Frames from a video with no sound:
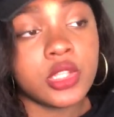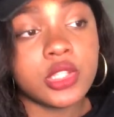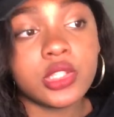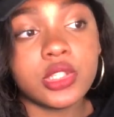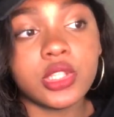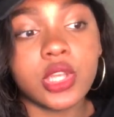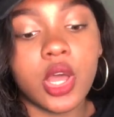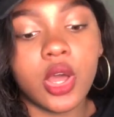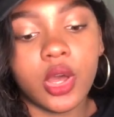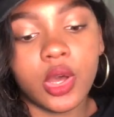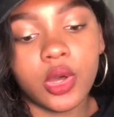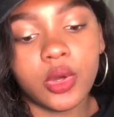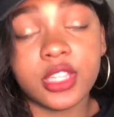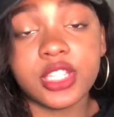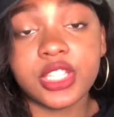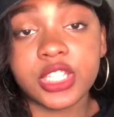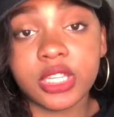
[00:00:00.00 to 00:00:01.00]
So
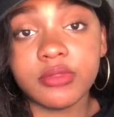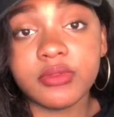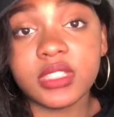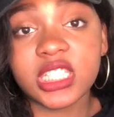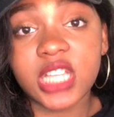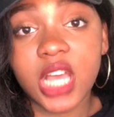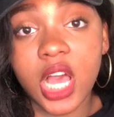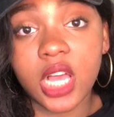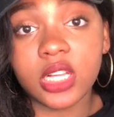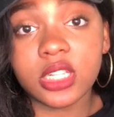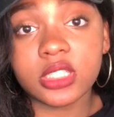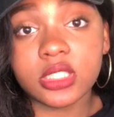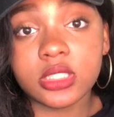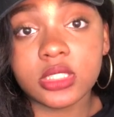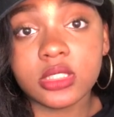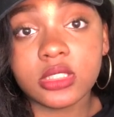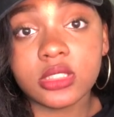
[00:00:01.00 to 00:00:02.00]
the shift
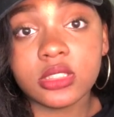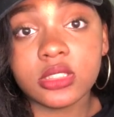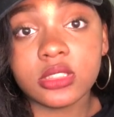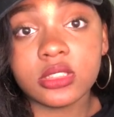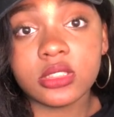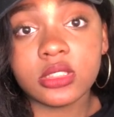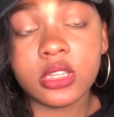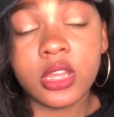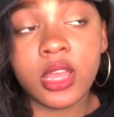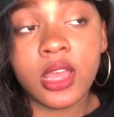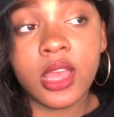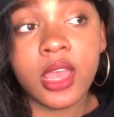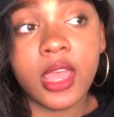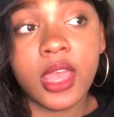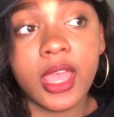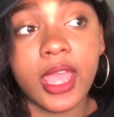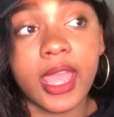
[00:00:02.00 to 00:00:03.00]
sucked,
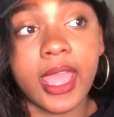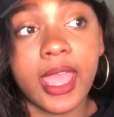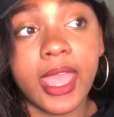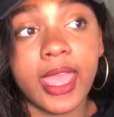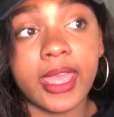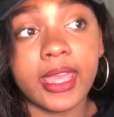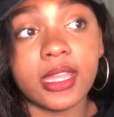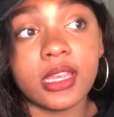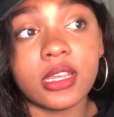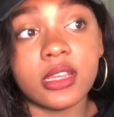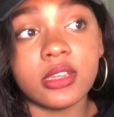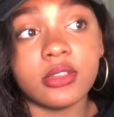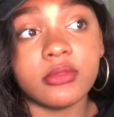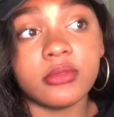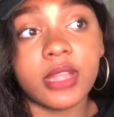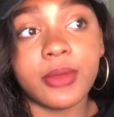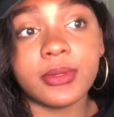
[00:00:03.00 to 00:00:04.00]
and
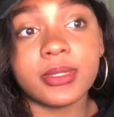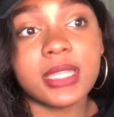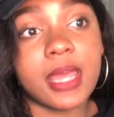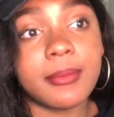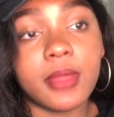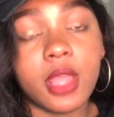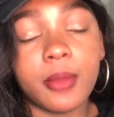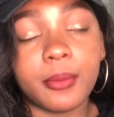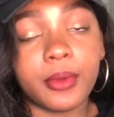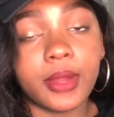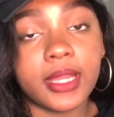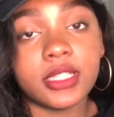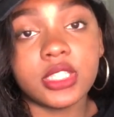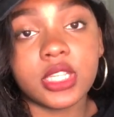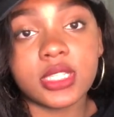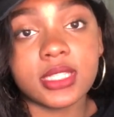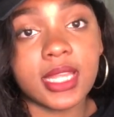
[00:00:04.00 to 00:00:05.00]
they would send me on
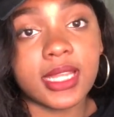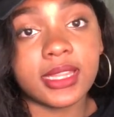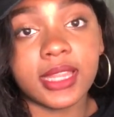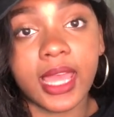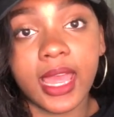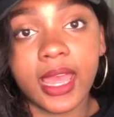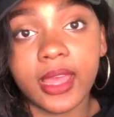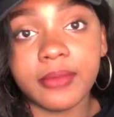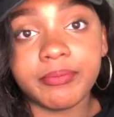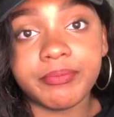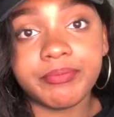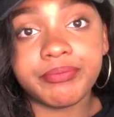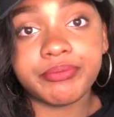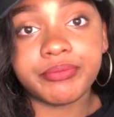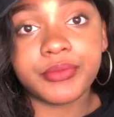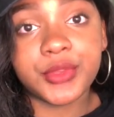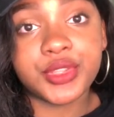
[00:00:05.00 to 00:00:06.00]
break just like that.
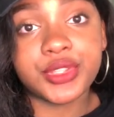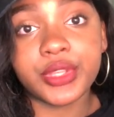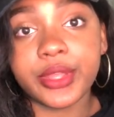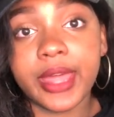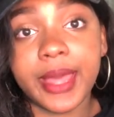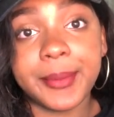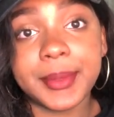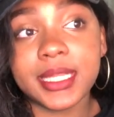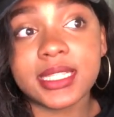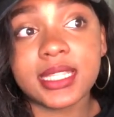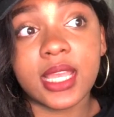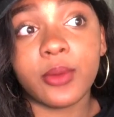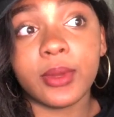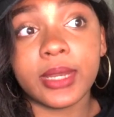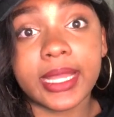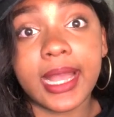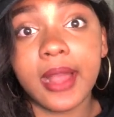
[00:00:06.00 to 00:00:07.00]
So that means,
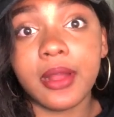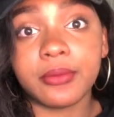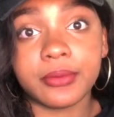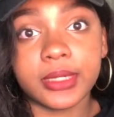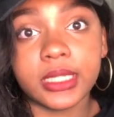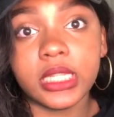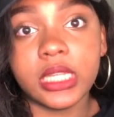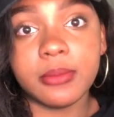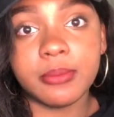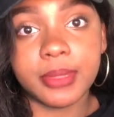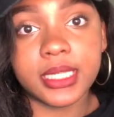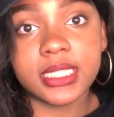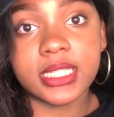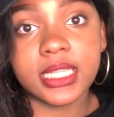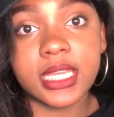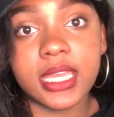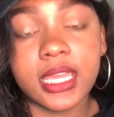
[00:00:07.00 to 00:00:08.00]
like, when it got really
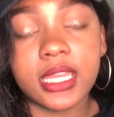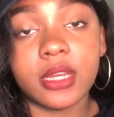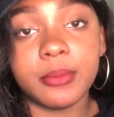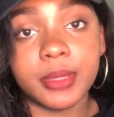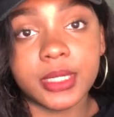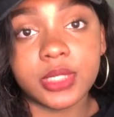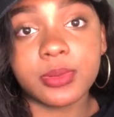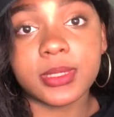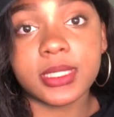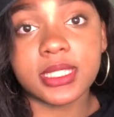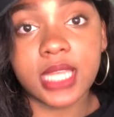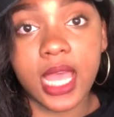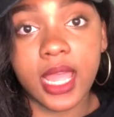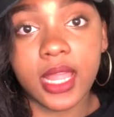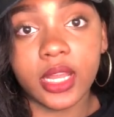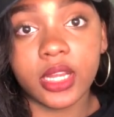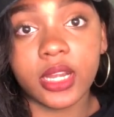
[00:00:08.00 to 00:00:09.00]
busy and a bitch was
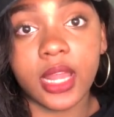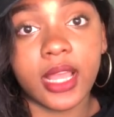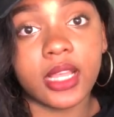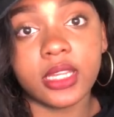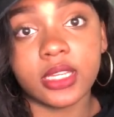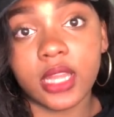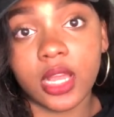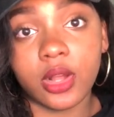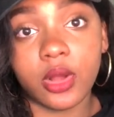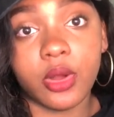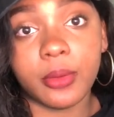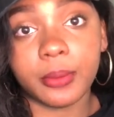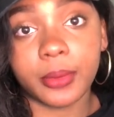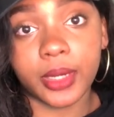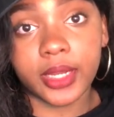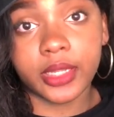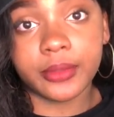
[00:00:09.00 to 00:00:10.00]
tired, I could not go
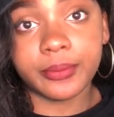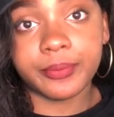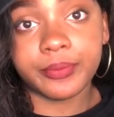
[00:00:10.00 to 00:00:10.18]
on break.